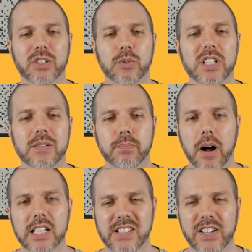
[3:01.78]

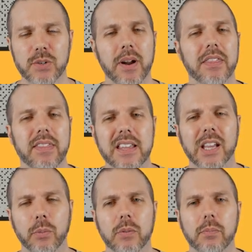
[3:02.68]
responsive as you might think
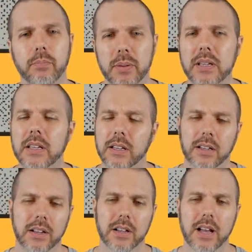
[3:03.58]
it would be
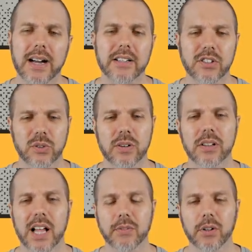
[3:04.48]
at a certain
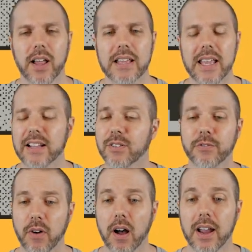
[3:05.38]
level. Like, it's
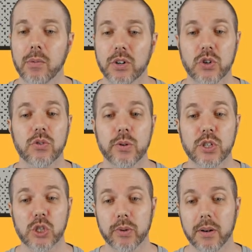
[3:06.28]
fine once you're
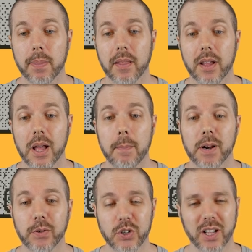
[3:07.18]
used to it, but
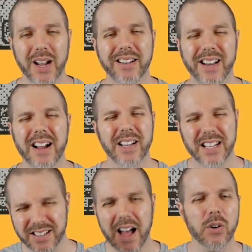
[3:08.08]
at first you're like,
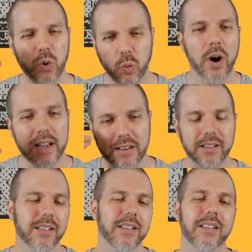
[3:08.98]
it's not quite,
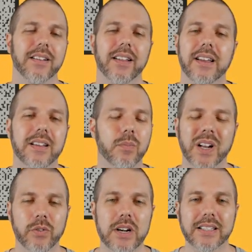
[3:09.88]
like,
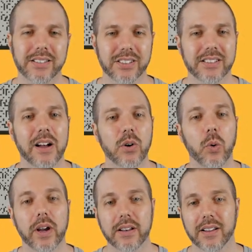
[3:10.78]
whatever it is, it's just not
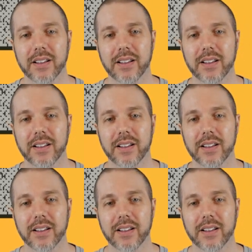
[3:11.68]
quite.